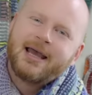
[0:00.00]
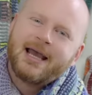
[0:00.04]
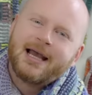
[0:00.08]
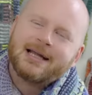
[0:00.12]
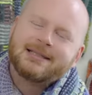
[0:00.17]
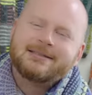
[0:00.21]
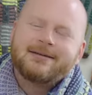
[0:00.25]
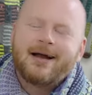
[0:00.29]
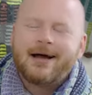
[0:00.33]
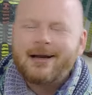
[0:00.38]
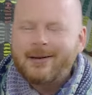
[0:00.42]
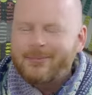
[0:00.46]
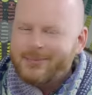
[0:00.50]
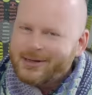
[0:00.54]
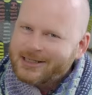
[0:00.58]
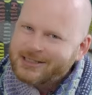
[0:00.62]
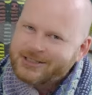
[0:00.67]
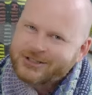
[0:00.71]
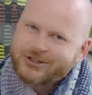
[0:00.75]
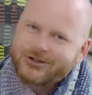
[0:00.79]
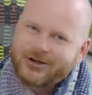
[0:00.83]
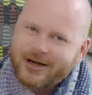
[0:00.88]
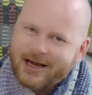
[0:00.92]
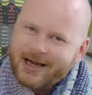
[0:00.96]
It's not a
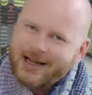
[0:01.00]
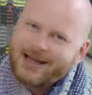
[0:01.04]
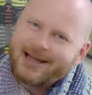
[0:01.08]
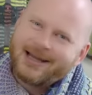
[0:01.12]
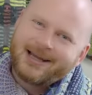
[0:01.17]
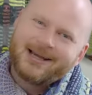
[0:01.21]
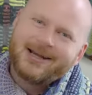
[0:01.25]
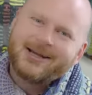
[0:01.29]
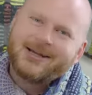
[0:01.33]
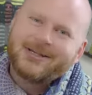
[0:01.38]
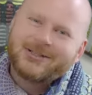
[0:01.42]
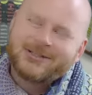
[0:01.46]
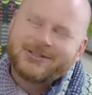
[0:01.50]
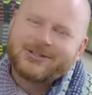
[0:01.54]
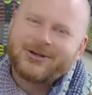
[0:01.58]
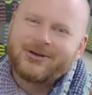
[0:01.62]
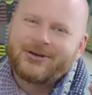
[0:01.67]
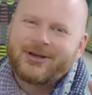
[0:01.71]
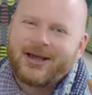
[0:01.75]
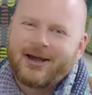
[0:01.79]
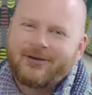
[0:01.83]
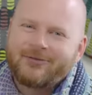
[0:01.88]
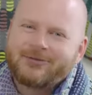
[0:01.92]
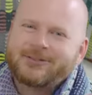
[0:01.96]
mystery, so
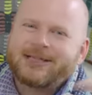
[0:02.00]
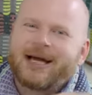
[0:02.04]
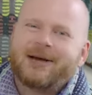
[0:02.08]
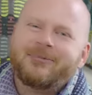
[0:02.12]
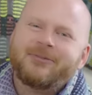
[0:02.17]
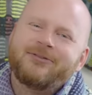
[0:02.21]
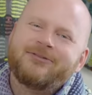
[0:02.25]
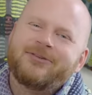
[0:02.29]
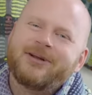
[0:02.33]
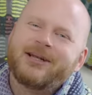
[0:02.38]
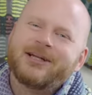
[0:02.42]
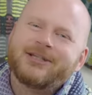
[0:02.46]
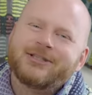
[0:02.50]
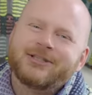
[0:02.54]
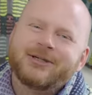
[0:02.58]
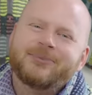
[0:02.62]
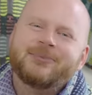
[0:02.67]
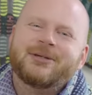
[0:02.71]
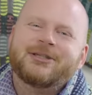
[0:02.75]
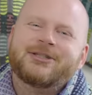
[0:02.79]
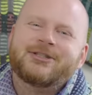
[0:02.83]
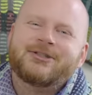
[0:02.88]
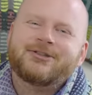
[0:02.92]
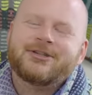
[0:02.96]
you have time to finish your
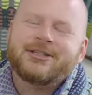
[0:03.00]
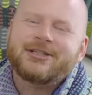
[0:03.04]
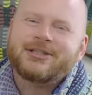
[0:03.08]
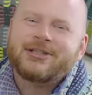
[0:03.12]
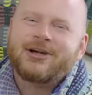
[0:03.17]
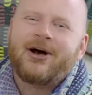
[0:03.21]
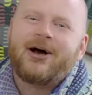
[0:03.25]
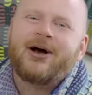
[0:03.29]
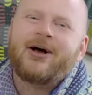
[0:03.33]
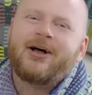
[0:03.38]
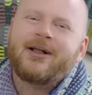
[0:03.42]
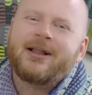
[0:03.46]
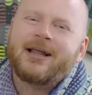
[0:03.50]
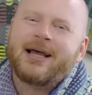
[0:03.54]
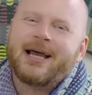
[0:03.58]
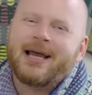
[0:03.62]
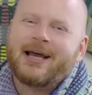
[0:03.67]
mystery shawl,